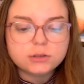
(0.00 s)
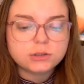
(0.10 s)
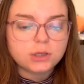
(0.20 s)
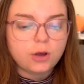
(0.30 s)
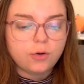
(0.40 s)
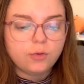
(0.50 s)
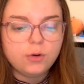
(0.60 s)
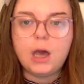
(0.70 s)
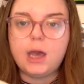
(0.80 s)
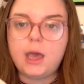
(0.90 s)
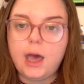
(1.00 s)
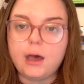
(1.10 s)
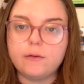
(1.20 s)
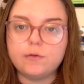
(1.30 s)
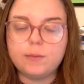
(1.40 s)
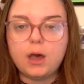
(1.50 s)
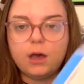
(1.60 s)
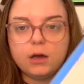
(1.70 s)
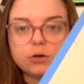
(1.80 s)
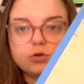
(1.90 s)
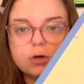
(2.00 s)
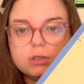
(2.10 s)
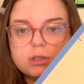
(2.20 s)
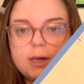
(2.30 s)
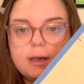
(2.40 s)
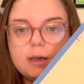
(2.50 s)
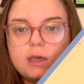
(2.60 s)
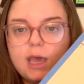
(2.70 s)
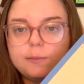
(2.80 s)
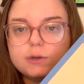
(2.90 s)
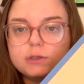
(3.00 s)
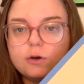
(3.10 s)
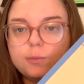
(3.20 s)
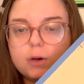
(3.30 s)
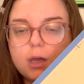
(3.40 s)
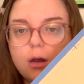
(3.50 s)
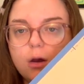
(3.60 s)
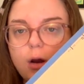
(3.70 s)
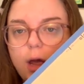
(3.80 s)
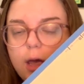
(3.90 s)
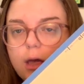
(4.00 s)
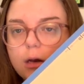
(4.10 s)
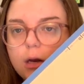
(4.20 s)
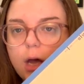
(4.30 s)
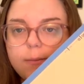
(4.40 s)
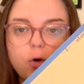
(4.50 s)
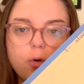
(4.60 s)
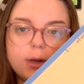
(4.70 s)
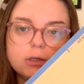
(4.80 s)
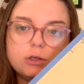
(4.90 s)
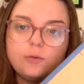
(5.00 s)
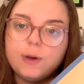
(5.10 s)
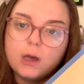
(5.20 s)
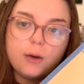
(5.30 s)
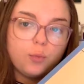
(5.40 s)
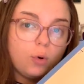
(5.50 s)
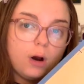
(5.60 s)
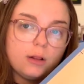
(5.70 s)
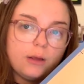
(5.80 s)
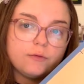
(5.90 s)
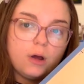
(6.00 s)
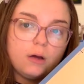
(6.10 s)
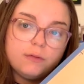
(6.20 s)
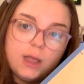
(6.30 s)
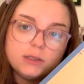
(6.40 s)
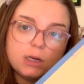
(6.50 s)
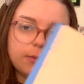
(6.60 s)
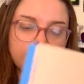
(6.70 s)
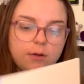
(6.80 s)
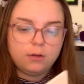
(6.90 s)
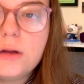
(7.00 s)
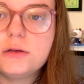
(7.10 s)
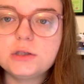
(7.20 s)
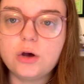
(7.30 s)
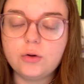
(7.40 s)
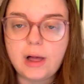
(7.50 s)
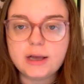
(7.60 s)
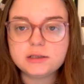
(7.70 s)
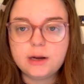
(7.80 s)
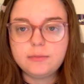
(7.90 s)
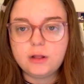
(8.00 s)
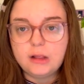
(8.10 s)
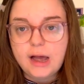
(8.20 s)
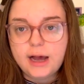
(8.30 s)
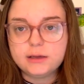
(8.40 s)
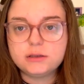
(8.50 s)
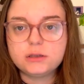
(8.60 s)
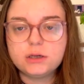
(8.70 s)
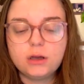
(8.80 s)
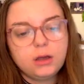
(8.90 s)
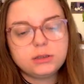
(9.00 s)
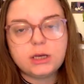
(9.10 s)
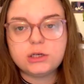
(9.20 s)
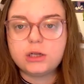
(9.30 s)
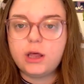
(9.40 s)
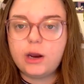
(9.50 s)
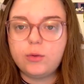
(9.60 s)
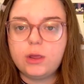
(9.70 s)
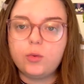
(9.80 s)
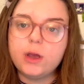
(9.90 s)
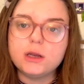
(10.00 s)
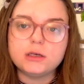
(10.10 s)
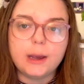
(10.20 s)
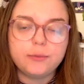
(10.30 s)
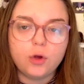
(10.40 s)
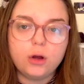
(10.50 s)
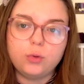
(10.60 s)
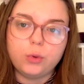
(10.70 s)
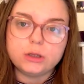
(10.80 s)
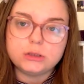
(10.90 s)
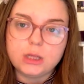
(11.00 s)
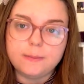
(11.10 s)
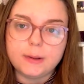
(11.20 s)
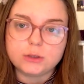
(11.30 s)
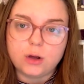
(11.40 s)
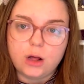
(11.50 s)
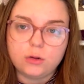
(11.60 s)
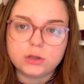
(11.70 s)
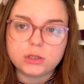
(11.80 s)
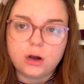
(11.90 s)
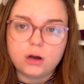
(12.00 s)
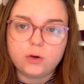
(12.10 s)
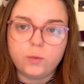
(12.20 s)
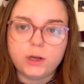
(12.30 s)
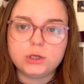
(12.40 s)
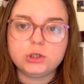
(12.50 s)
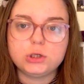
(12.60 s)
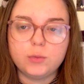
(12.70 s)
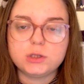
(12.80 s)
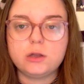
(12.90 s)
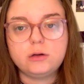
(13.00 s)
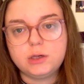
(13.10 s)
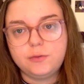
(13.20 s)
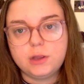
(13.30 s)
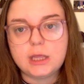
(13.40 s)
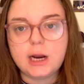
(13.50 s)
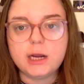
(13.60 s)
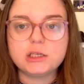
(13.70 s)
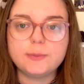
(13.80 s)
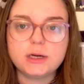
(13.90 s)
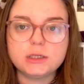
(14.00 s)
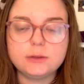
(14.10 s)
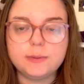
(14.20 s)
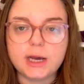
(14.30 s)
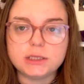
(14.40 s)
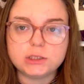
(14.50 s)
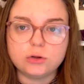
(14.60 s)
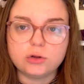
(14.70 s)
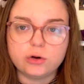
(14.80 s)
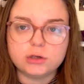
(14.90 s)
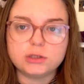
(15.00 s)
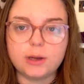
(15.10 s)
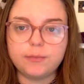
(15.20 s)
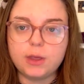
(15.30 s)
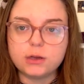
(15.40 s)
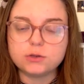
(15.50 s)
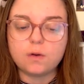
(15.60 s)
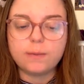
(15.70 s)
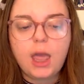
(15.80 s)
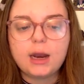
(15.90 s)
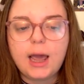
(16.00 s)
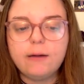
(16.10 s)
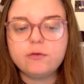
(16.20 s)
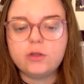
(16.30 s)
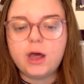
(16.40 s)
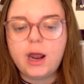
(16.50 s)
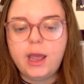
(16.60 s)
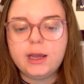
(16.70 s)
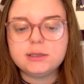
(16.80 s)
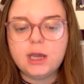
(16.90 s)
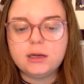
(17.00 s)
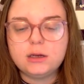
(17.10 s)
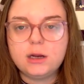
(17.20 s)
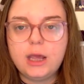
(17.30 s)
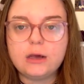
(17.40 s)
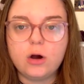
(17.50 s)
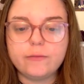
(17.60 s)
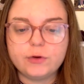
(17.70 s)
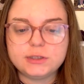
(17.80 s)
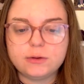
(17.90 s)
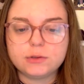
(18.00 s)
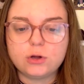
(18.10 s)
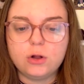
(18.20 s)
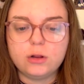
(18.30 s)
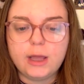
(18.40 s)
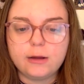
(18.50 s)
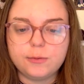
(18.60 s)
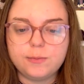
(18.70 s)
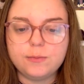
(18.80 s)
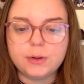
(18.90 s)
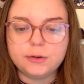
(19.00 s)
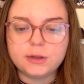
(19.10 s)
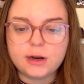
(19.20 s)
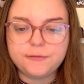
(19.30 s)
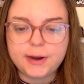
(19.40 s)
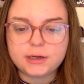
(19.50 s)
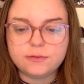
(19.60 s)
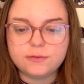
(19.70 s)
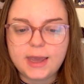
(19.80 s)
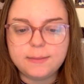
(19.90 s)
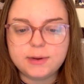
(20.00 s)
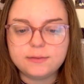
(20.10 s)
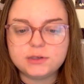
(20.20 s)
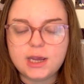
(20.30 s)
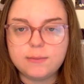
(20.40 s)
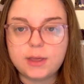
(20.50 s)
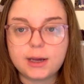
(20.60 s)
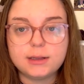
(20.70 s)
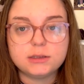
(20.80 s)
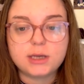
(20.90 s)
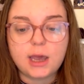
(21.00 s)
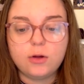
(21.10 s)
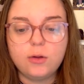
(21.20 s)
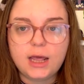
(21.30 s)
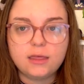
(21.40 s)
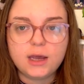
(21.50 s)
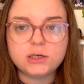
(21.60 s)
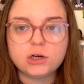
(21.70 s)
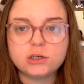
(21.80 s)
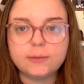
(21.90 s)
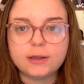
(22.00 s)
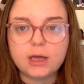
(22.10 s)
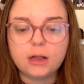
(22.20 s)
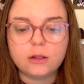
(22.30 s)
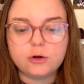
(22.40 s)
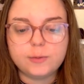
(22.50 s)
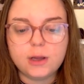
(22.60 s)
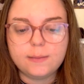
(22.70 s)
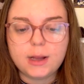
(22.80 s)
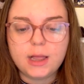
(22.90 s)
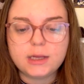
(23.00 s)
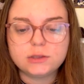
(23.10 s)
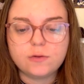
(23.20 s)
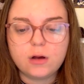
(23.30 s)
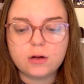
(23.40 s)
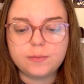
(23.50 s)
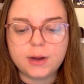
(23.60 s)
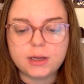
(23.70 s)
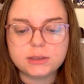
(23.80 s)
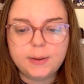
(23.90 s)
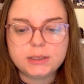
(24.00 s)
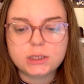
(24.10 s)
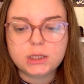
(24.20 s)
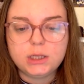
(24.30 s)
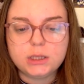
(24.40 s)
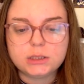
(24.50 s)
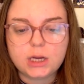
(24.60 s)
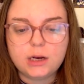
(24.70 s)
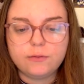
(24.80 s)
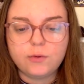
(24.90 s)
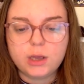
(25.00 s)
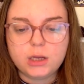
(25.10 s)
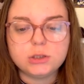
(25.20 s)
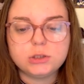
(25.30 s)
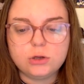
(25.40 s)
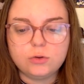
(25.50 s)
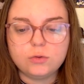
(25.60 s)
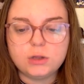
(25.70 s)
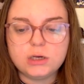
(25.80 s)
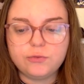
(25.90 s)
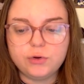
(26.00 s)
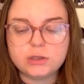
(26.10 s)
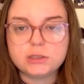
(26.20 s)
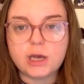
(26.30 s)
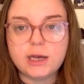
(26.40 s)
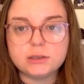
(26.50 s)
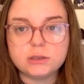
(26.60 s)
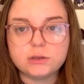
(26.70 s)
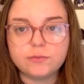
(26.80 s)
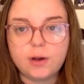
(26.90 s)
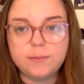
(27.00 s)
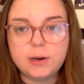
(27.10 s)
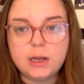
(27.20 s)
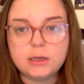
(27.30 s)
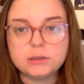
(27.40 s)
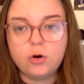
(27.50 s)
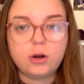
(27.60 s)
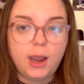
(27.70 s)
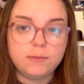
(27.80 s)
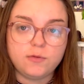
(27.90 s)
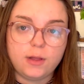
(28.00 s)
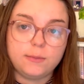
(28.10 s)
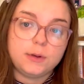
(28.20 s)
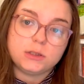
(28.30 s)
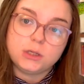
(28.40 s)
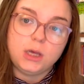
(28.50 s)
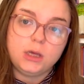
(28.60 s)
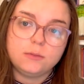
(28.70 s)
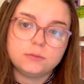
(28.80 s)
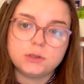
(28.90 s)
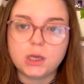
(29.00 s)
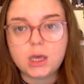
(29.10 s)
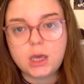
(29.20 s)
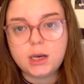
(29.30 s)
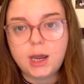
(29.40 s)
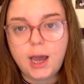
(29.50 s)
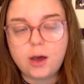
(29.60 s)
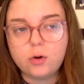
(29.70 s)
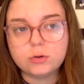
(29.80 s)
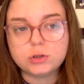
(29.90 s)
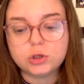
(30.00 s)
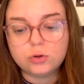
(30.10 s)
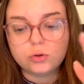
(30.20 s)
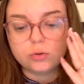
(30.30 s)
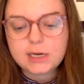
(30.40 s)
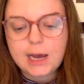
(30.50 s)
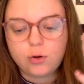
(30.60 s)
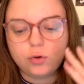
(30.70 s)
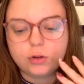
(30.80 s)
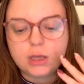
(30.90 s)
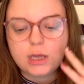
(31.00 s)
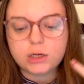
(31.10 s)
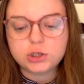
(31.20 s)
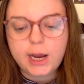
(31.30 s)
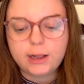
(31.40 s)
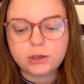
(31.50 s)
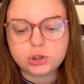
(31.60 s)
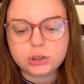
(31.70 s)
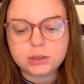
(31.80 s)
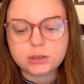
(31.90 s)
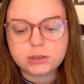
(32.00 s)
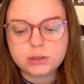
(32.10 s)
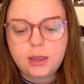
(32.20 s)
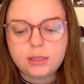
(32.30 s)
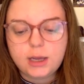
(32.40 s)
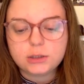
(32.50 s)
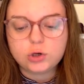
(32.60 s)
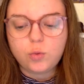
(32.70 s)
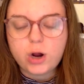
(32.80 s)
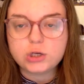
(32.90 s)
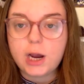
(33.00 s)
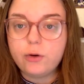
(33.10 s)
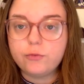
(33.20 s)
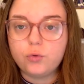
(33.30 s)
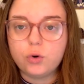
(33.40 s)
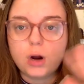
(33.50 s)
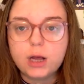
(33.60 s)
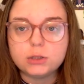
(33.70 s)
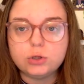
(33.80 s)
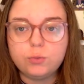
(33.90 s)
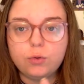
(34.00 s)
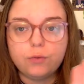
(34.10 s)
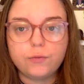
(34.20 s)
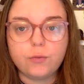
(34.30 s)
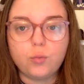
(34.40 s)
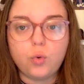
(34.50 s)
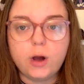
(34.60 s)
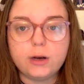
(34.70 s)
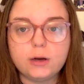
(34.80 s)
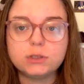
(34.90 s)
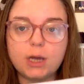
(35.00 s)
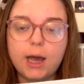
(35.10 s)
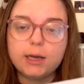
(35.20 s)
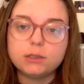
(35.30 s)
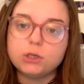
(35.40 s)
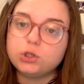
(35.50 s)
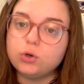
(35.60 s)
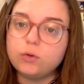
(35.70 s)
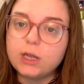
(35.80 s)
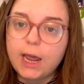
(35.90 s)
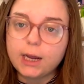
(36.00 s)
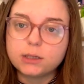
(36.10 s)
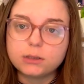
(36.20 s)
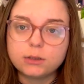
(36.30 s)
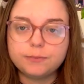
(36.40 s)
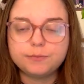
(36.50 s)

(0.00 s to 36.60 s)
So I have my trusty campus notebook here, and I'm going to pick up where I left off last time. So last time, the last session that I really went in depth on was the mental health talk, which was a little different than I expected, but I still learned some things from it. And after that, I attended a conference that was called How to Build an Effective Game Dev Team That Can Scale. I think I talked about that a little bit in my last vlog, but basically this kind of went into the different sizes of companies or game development teams and how to tackle the challenges and things to watch out for as you move from one size to the next.